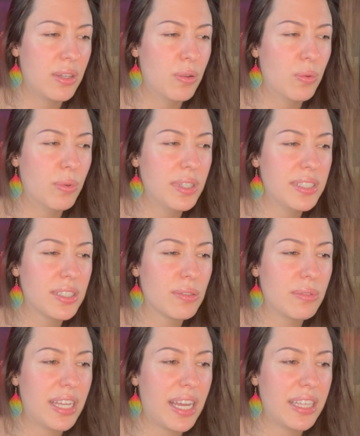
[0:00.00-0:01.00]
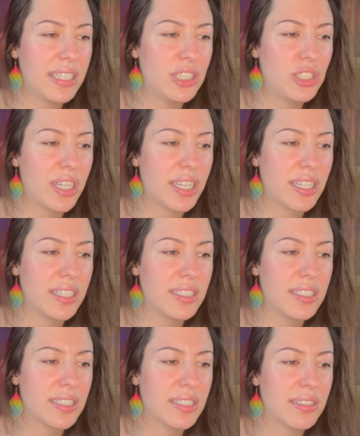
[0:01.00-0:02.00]
Once the reality check
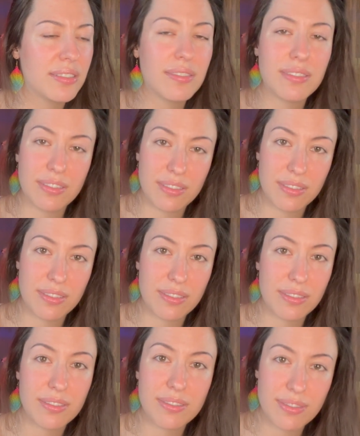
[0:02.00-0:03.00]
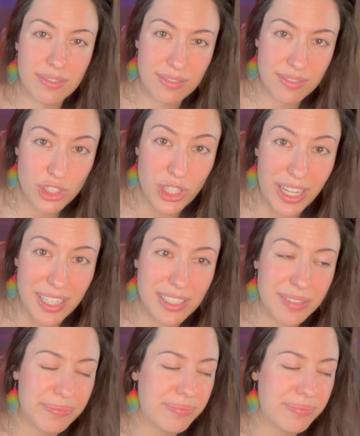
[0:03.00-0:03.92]
is checked,